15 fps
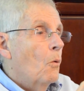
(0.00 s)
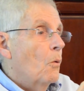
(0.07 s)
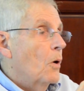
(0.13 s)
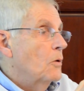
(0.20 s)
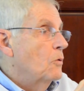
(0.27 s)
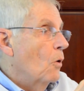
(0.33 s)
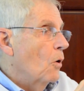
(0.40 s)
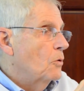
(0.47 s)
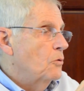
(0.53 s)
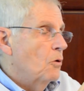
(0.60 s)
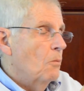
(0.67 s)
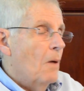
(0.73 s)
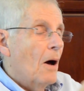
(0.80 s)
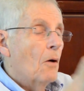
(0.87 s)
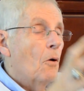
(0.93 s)
When I talk to
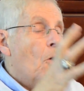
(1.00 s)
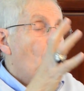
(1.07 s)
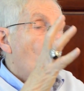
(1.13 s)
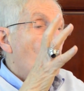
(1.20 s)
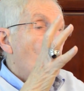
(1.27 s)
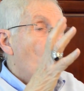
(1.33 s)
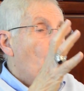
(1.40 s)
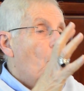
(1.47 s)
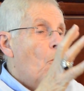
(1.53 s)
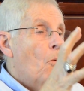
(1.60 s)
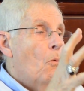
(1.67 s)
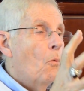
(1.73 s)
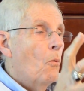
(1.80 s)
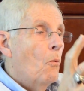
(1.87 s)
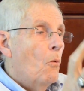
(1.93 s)
you about
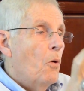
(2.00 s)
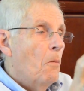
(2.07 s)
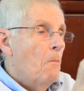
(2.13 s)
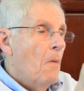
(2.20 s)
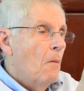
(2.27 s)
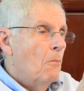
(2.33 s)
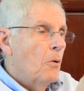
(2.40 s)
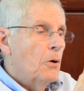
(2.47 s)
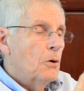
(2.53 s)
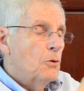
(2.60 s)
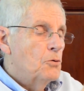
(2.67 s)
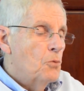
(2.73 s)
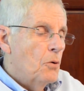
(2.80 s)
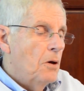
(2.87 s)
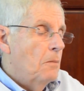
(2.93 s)
remembering a
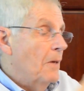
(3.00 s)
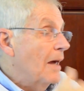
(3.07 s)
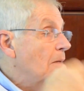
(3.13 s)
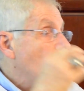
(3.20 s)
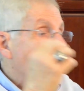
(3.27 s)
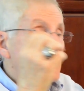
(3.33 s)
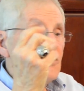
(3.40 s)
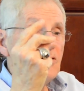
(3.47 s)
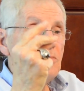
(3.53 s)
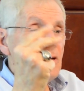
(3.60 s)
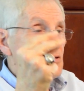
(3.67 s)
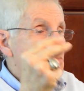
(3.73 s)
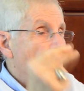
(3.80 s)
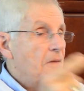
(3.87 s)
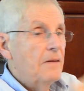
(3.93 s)
dream, it might just be
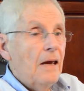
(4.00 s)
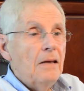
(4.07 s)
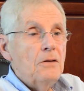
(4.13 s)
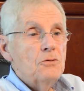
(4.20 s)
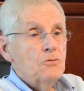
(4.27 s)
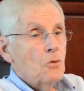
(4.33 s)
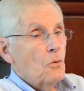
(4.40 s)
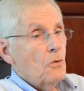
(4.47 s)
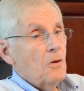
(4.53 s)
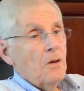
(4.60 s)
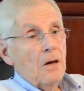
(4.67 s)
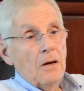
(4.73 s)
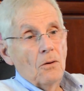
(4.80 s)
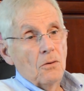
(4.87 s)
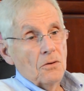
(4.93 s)
spontaneous during the
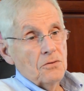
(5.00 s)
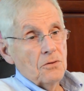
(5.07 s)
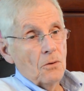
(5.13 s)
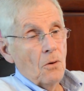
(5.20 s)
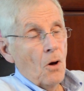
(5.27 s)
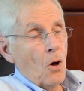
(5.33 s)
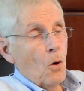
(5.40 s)
day also.